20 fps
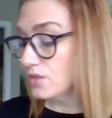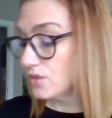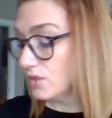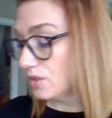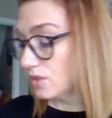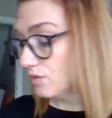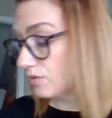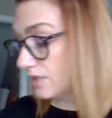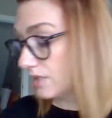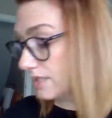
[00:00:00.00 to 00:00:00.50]

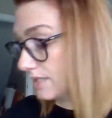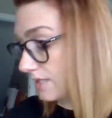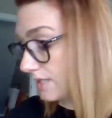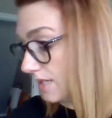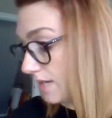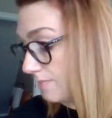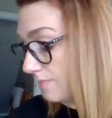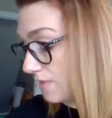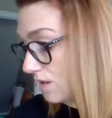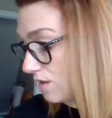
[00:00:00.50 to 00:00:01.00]
So let's
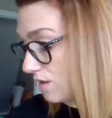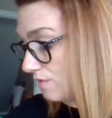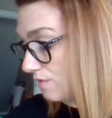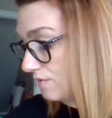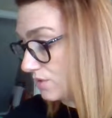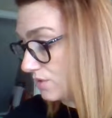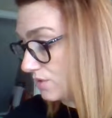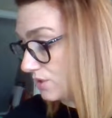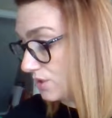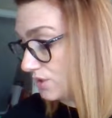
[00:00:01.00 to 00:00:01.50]
come
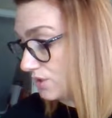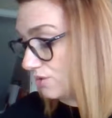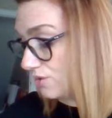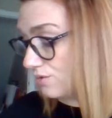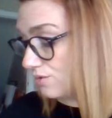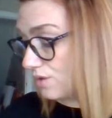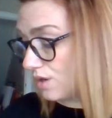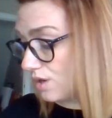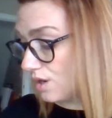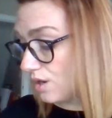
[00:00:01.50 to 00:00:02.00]
over
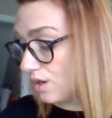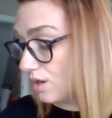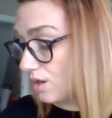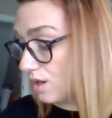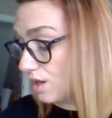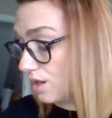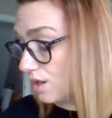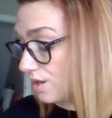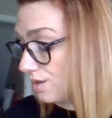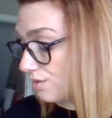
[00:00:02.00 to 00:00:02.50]
to
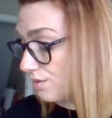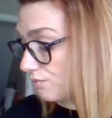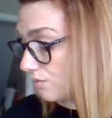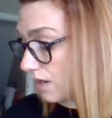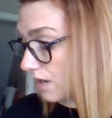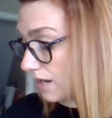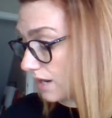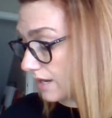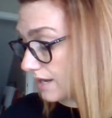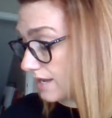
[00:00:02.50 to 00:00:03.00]
our
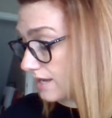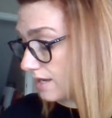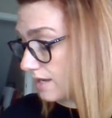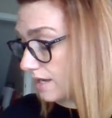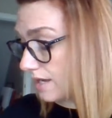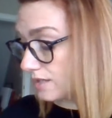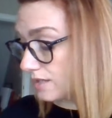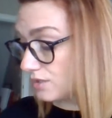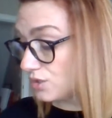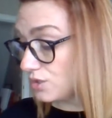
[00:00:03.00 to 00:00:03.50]
writing
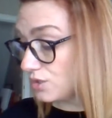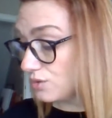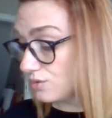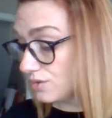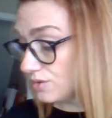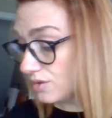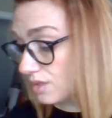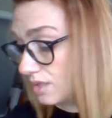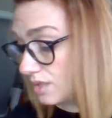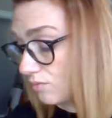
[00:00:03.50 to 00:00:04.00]
and
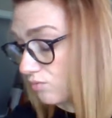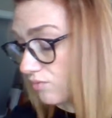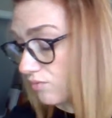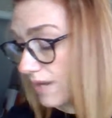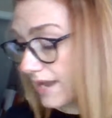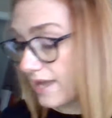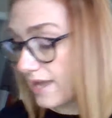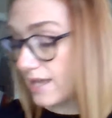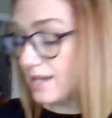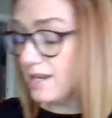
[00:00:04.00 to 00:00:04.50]
choose the
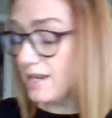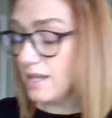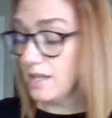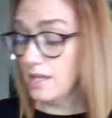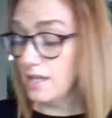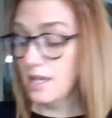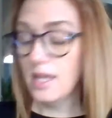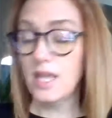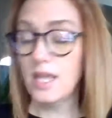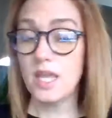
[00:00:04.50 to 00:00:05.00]
red.
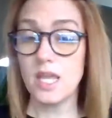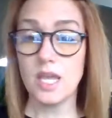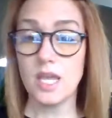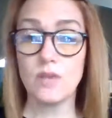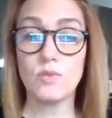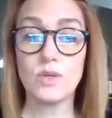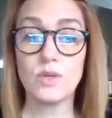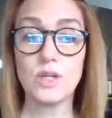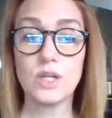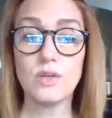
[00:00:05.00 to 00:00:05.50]

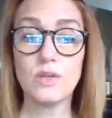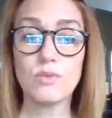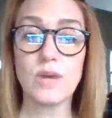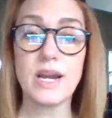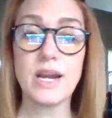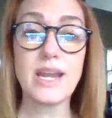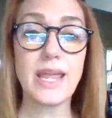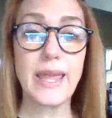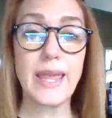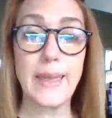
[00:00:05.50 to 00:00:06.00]
And we're going to
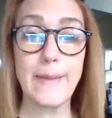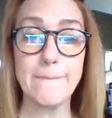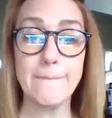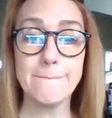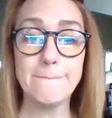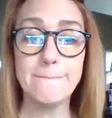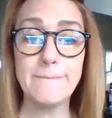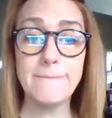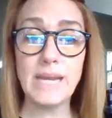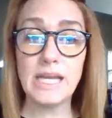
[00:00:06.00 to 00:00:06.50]
write
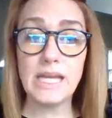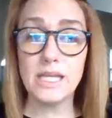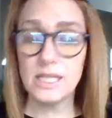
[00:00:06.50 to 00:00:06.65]
M.